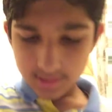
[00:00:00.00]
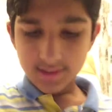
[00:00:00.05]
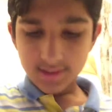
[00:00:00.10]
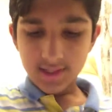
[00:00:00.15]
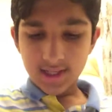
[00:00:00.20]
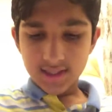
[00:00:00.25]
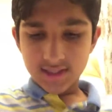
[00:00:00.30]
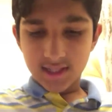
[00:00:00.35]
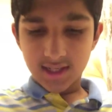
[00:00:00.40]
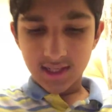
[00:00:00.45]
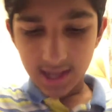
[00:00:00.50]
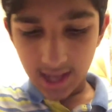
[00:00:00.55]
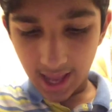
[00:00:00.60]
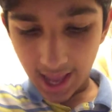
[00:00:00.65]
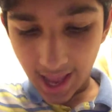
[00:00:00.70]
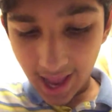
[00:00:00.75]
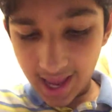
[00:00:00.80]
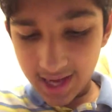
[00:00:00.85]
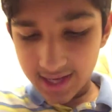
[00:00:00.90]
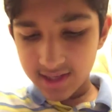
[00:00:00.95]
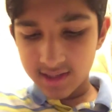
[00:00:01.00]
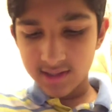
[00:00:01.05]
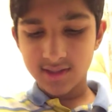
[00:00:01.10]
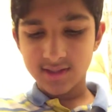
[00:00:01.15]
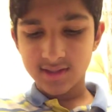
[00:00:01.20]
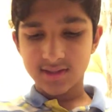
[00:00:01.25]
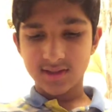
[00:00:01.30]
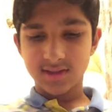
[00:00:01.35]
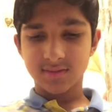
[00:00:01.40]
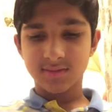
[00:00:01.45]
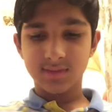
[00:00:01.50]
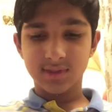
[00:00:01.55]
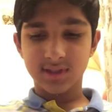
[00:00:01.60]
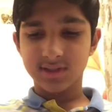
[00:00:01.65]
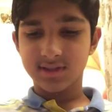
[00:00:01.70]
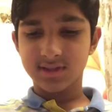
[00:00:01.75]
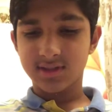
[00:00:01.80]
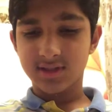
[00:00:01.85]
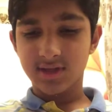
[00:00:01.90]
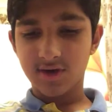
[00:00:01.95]
there's an algorithm
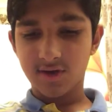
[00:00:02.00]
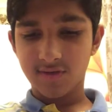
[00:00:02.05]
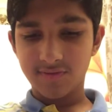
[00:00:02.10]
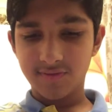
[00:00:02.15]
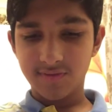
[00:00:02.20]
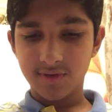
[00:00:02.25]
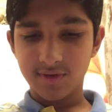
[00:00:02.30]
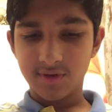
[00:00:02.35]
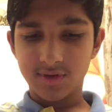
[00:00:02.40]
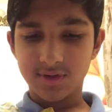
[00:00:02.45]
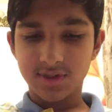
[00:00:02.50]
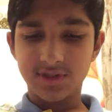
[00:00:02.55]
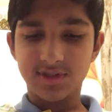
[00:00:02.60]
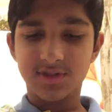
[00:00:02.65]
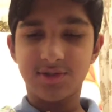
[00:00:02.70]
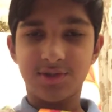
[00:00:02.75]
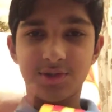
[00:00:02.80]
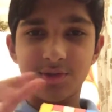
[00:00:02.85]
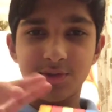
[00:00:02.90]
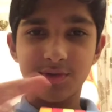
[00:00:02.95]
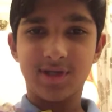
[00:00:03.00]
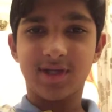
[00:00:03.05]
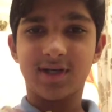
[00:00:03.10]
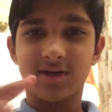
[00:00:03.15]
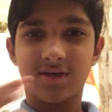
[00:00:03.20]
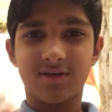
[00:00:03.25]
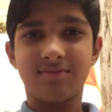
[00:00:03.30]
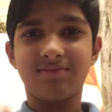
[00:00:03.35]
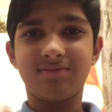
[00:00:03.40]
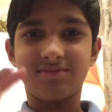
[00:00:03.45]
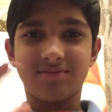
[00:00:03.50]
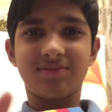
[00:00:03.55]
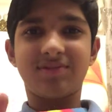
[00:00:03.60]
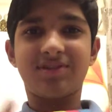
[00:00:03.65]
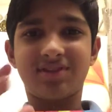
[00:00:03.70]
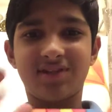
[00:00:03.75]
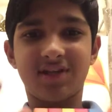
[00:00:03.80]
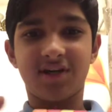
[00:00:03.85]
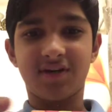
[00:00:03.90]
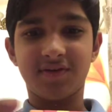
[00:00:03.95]
instead of just doing
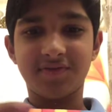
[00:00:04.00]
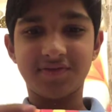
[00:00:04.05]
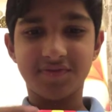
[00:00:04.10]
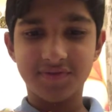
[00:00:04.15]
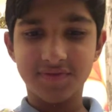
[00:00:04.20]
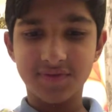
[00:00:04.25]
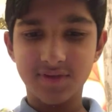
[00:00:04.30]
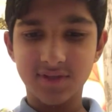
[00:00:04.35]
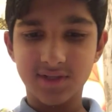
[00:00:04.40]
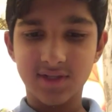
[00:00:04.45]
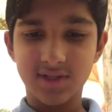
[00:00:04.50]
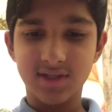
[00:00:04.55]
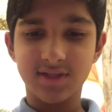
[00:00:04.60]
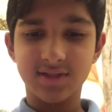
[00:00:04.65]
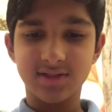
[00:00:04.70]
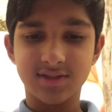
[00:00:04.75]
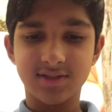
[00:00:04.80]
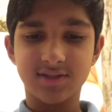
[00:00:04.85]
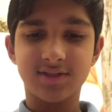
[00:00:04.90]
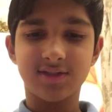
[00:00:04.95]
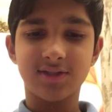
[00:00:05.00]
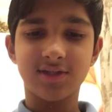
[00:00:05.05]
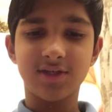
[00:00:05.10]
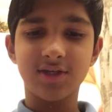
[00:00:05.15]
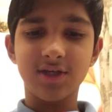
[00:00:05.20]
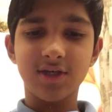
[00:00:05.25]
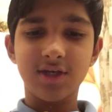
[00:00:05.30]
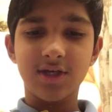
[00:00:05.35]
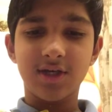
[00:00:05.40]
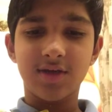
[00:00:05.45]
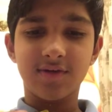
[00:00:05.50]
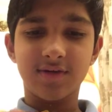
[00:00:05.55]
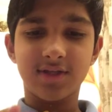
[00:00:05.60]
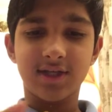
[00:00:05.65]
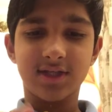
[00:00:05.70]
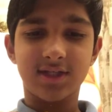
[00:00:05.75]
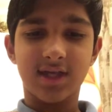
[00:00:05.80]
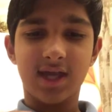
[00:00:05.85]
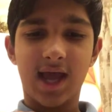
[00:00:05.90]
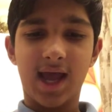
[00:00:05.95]
stuff. You just
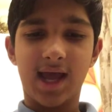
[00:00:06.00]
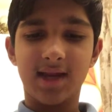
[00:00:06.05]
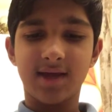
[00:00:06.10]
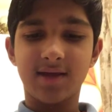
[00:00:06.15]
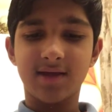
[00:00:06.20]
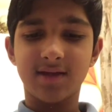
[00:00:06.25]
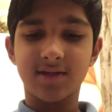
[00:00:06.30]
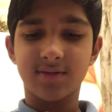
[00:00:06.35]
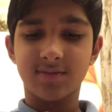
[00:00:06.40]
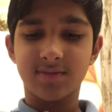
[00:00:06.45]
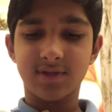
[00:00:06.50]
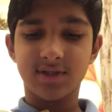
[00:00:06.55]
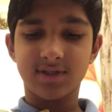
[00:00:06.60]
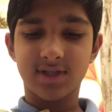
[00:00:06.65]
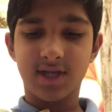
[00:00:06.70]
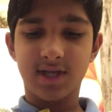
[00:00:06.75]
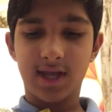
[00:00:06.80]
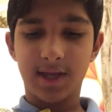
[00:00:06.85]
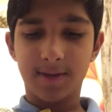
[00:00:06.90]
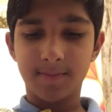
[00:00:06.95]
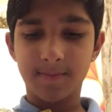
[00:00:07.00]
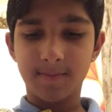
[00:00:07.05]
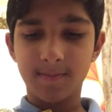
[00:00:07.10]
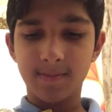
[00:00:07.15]
There's an algorithm. It's like